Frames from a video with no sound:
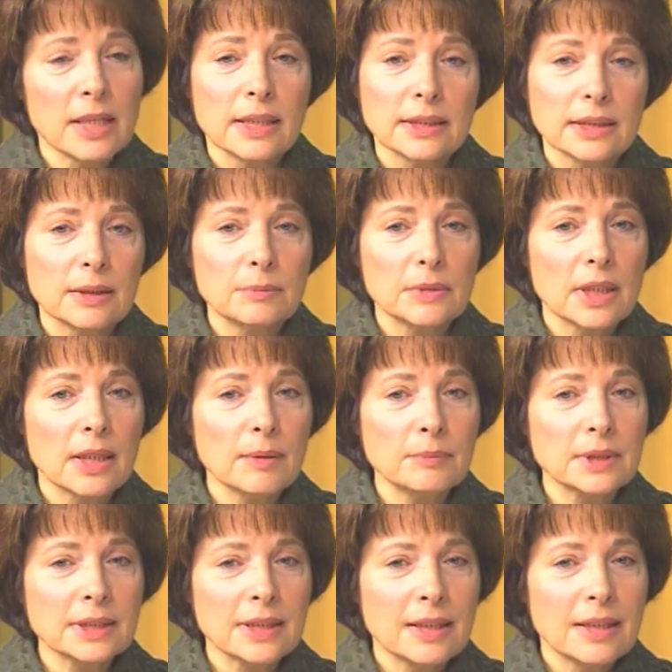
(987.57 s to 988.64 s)

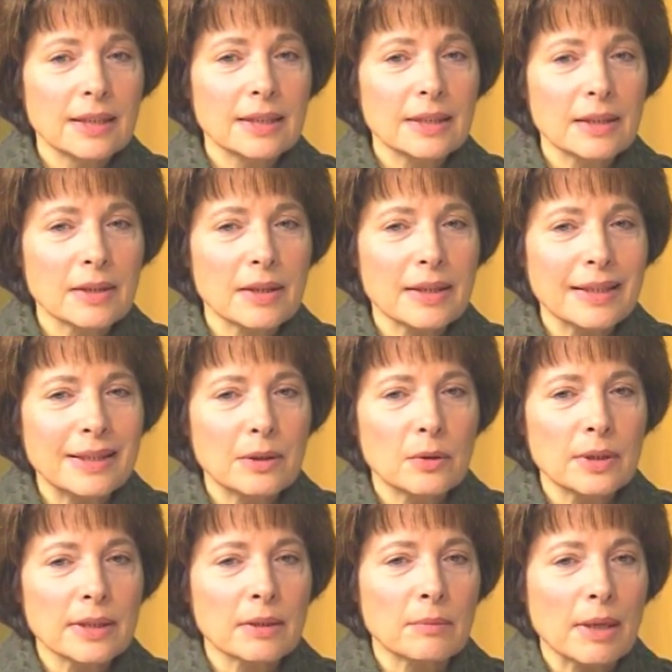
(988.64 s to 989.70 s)
Sometimes,
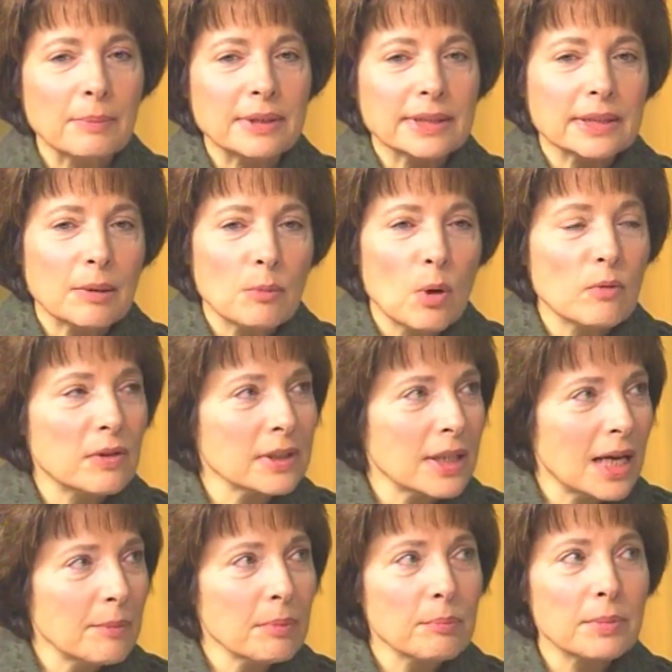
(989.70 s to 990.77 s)
there might be some
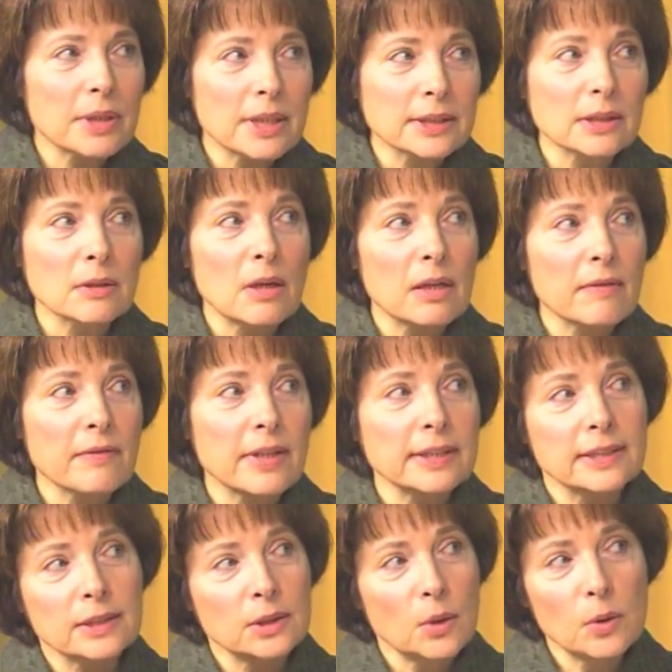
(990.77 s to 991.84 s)
overlap, but there's a lot of
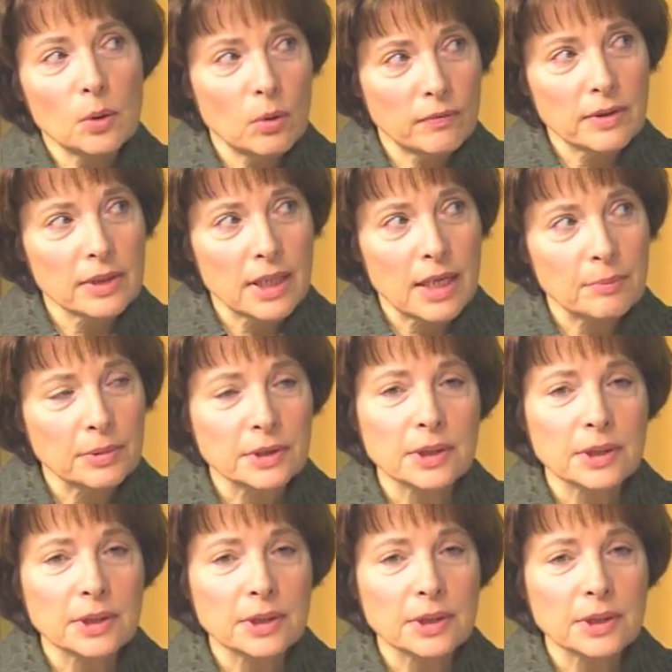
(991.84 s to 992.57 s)
things that don't overlap.